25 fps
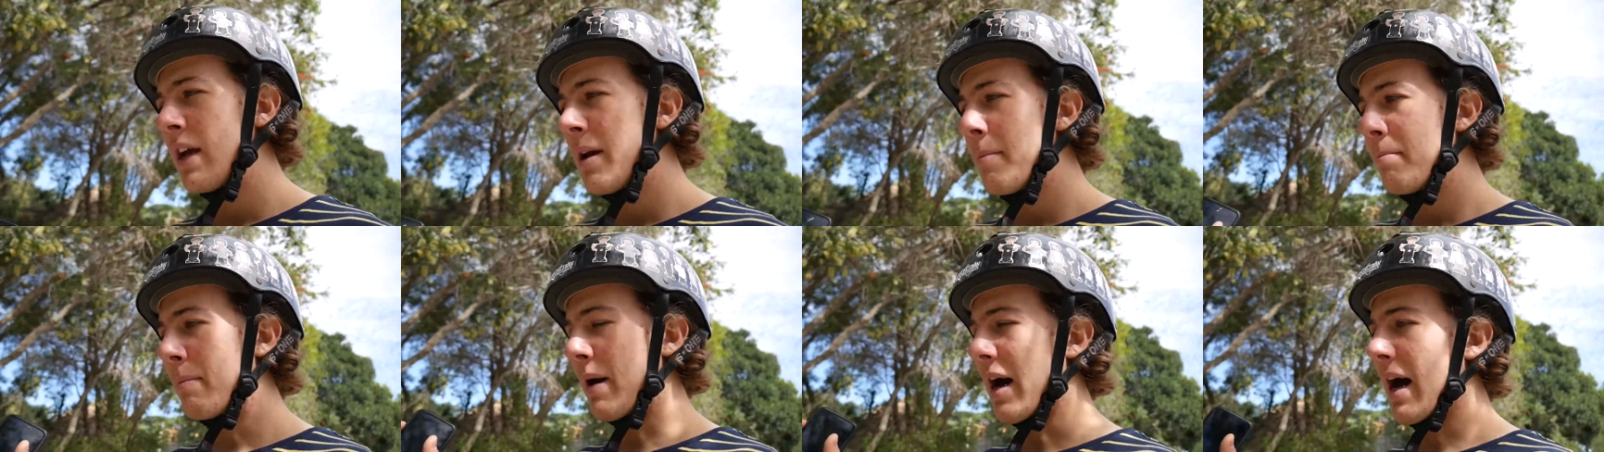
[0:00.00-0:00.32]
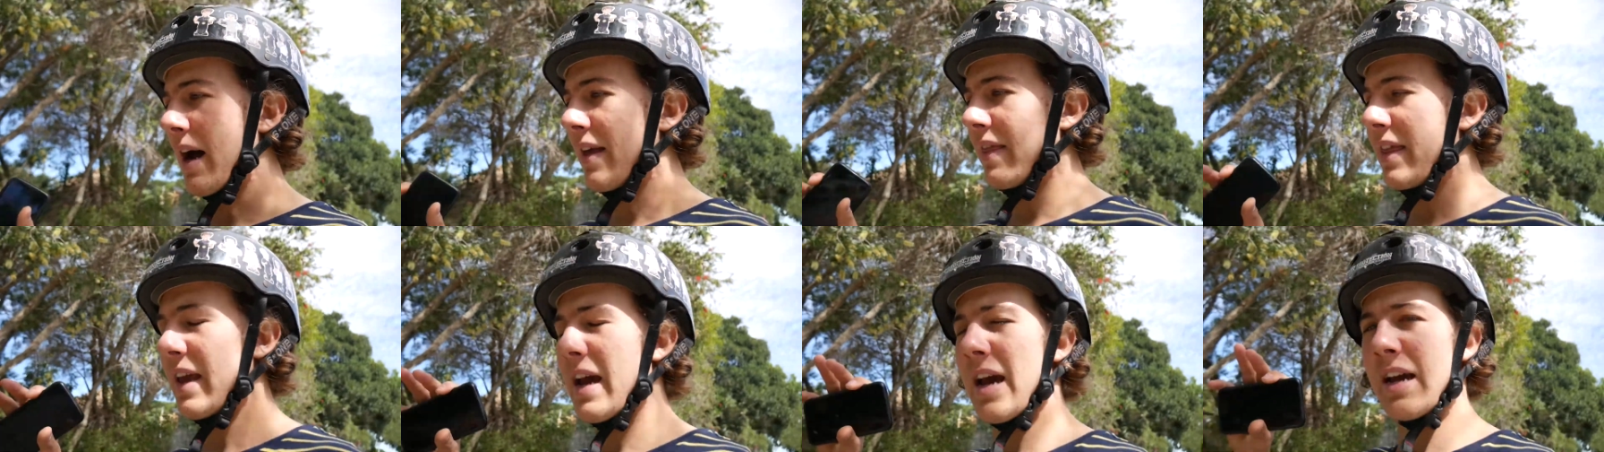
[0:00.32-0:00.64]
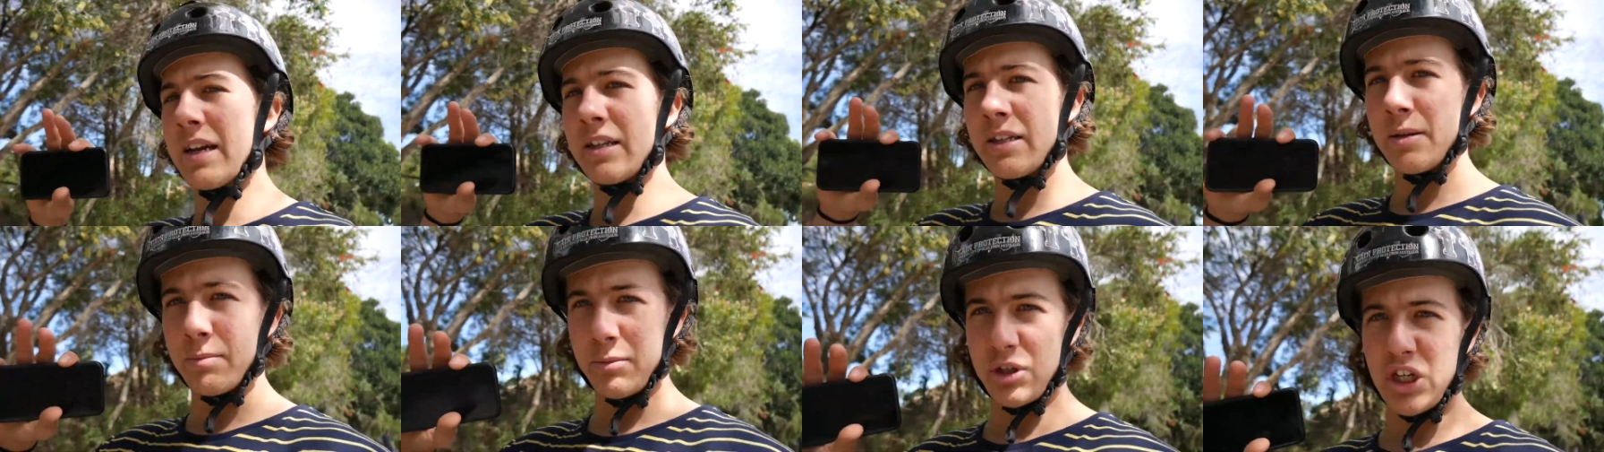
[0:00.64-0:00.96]
but
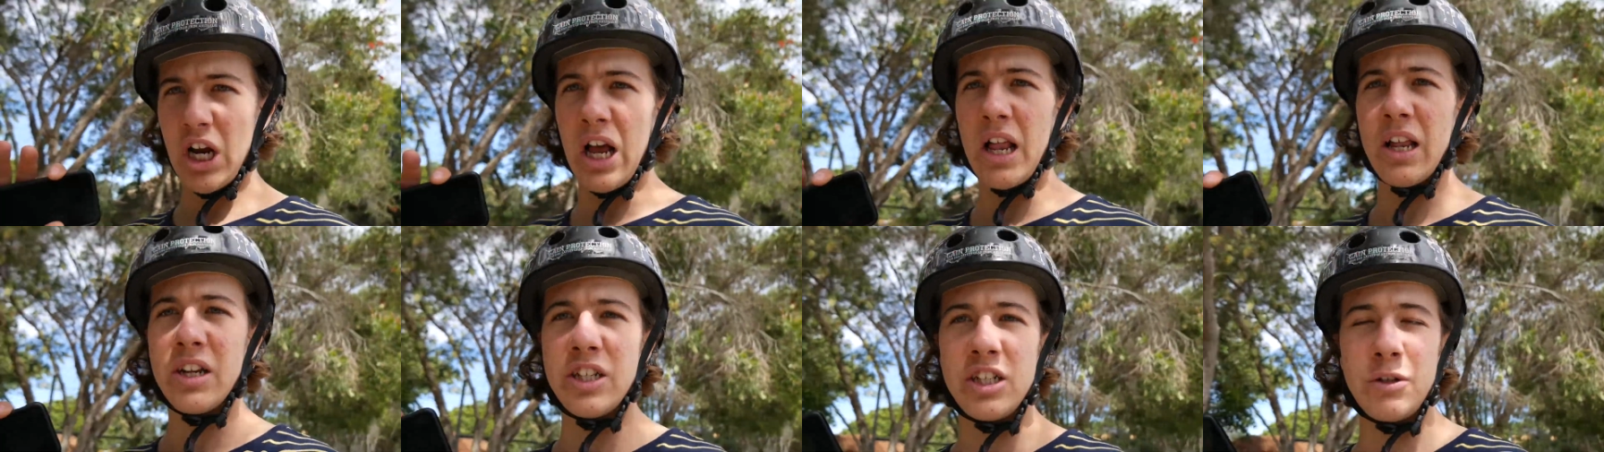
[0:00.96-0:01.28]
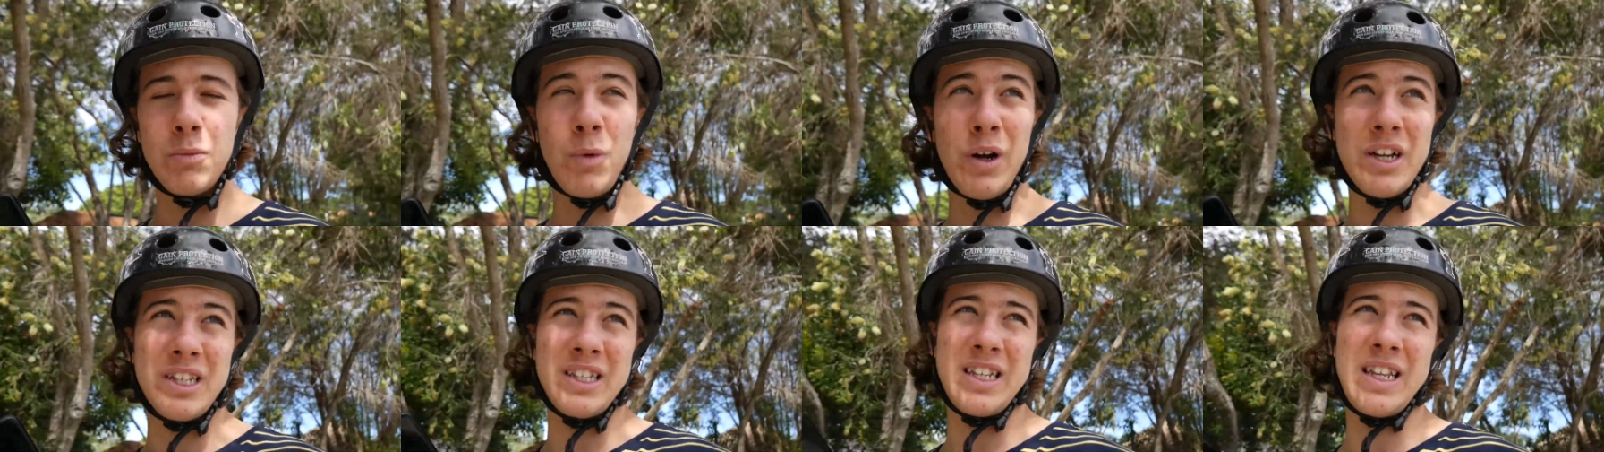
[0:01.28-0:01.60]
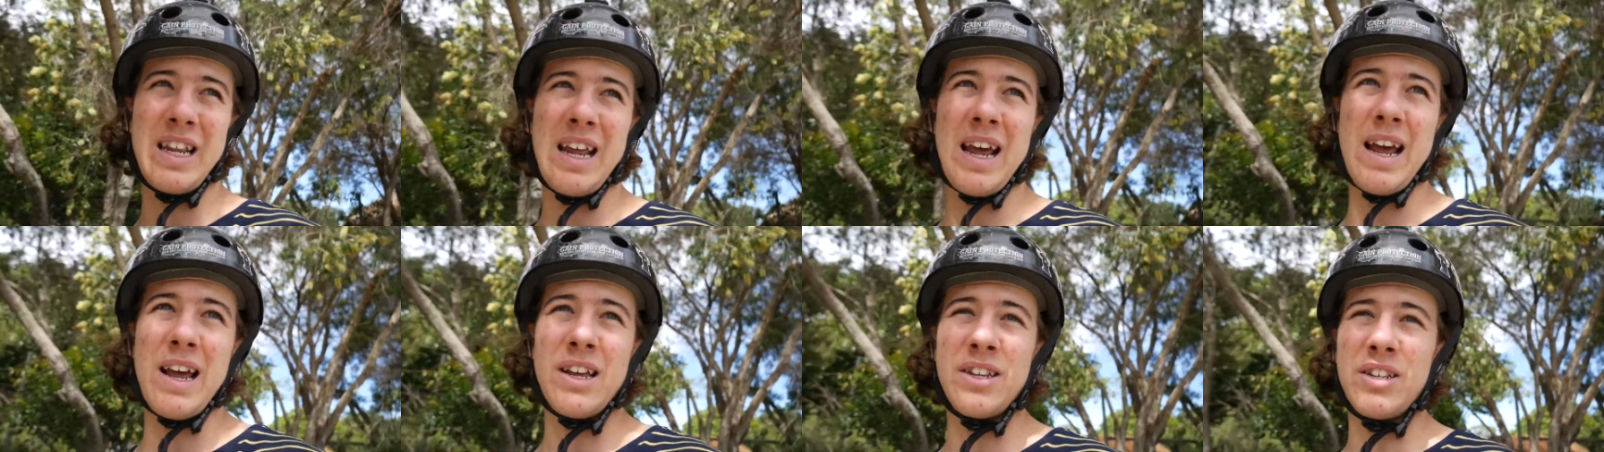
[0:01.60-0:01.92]
there's some challenging ones in
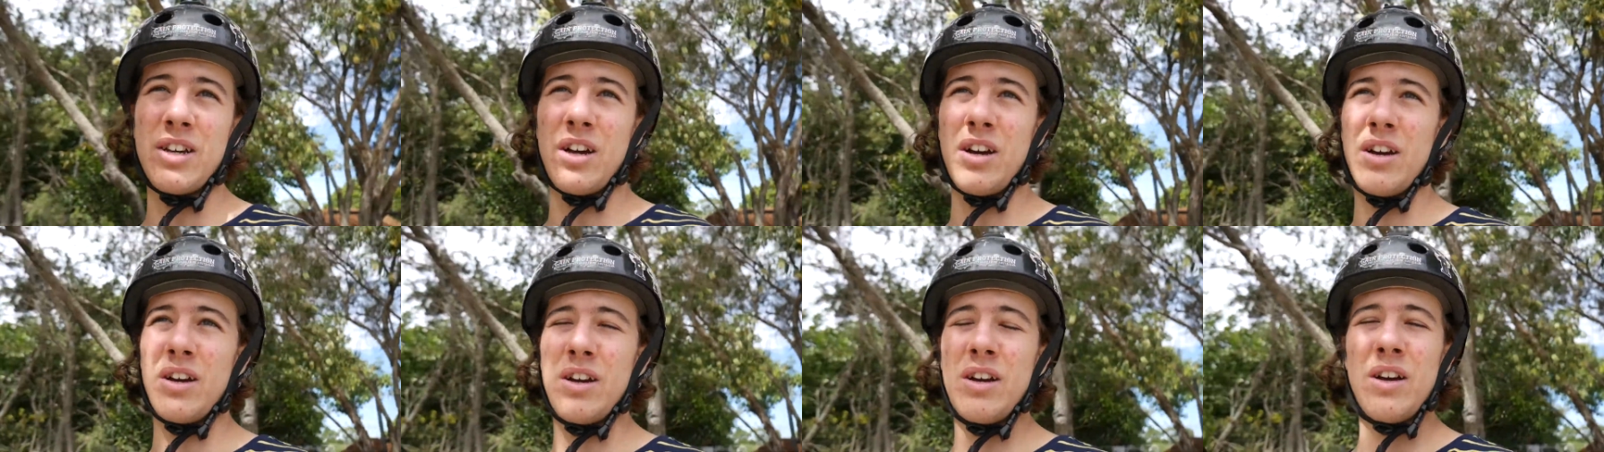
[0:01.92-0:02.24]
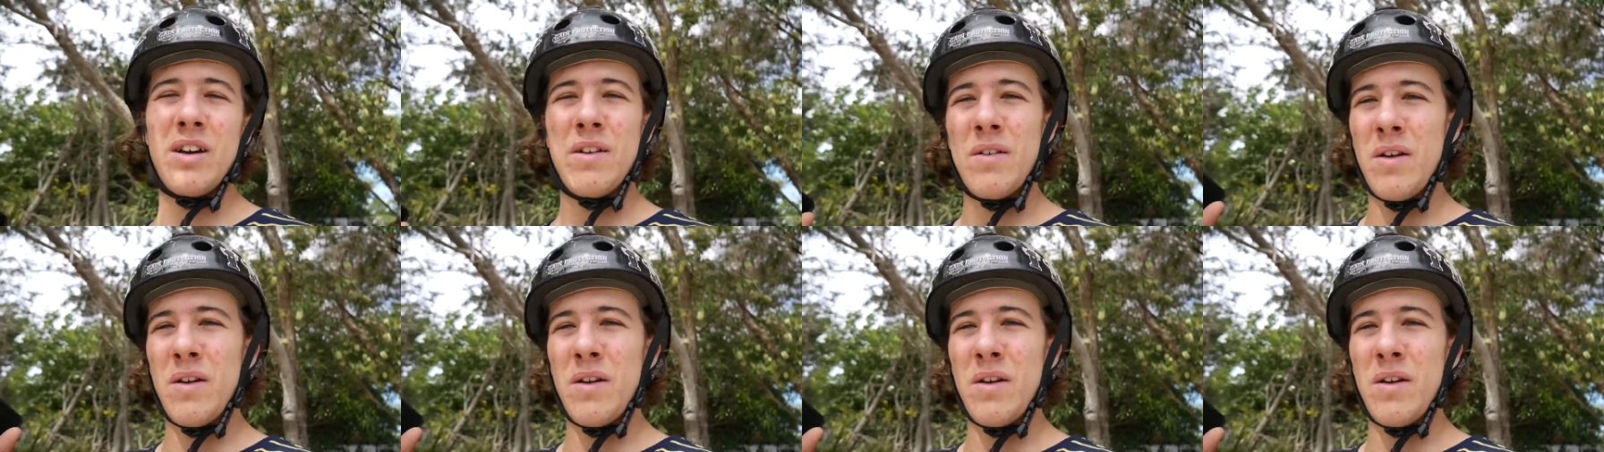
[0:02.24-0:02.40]
there, so